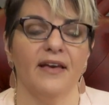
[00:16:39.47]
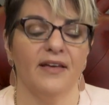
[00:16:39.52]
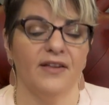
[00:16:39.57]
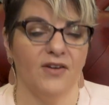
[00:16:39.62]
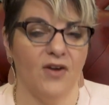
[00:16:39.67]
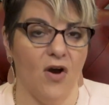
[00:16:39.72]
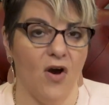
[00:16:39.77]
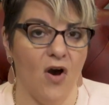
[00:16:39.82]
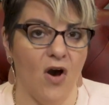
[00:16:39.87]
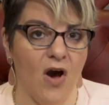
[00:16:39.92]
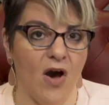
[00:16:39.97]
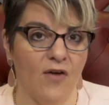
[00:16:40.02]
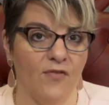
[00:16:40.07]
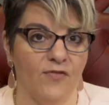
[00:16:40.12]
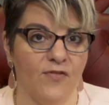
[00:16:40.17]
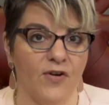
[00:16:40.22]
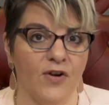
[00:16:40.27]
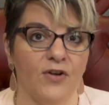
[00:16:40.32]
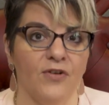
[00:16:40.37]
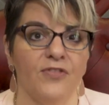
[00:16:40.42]
an
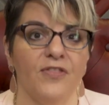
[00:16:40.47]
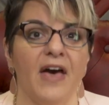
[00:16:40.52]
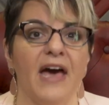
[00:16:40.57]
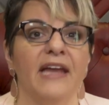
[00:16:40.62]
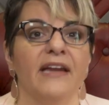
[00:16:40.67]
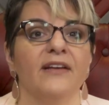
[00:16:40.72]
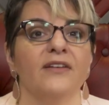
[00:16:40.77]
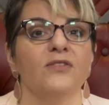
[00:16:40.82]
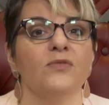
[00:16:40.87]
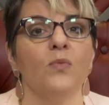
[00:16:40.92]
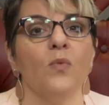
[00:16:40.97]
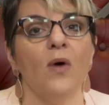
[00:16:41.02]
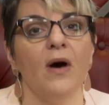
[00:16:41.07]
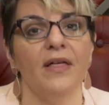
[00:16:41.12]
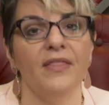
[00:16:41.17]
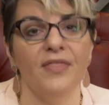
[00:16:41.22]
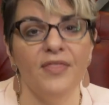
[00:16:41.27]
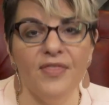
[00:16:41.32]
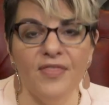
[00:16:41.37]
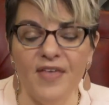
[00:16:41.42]
offer that is
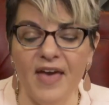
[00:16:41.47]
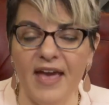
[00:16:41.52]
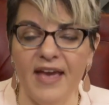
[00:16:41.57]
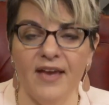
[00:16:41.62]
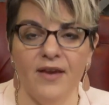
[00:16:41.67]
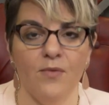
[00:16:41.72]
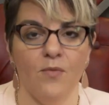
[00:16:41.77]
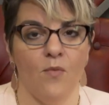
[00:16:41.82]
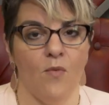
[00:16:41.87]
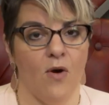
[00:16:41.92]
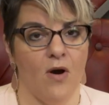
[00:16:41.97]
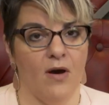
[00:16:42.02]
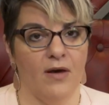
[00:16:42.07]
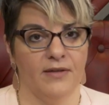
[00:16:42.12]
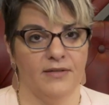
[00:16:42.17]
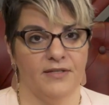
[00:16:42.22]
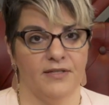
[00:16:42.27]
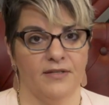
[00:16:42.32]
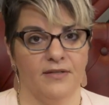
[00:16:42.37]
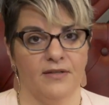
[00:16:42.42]
what they
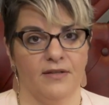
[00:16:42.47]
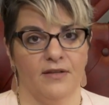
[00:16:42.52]
want,